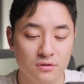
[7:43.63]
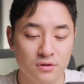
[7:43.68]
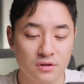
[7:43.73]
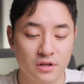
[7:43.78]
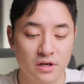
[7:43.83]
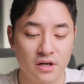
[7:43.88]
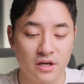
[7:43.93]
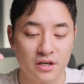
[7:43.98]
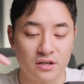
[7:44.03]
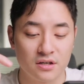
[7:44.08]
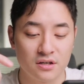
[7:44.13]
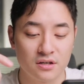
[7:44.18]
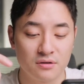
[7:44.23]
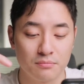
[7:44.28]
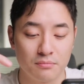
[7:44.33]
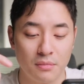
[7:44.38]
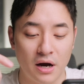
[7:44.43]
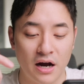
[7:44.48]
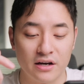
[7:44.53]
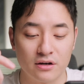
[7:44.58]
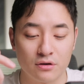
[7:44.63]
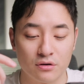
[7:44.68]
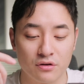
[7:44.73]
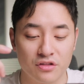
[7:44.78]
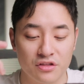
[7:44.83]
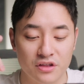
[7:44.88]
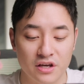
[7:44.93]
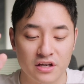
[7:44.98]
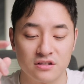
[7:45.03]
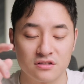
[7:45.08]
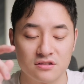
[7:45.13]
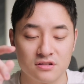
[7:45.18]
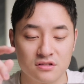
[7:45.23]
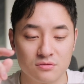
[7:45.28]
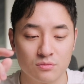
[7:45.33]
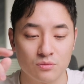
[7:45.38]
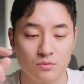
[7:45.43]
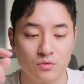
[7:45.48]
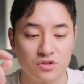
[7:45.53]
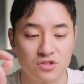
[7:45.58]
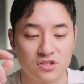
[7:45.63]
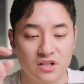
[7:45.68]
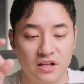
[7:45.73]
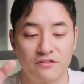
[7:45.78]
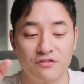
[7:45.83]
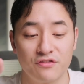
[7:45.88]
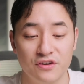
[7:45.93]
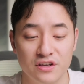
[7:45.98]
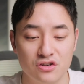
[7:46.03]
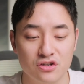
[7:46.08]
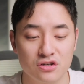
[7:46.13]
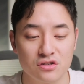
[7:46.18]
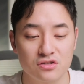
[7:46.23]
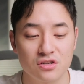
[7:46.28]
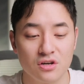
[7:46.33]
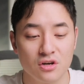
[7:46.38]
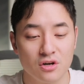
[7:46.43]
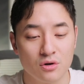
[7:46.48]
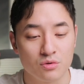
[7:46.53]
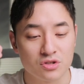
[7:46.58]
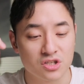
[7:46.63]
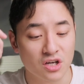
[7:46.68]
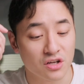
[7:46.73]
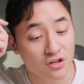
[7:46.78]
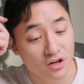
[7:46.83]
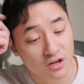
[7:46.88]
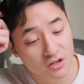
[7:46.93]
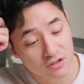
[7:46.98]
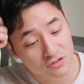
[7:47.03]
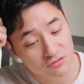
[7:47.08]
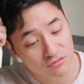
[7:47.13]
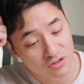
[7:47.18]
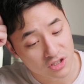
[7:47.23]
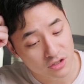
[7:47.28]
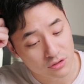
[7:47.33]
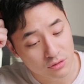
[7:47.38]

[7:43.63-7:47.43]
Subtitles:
like minor things, which like features, which I thought was really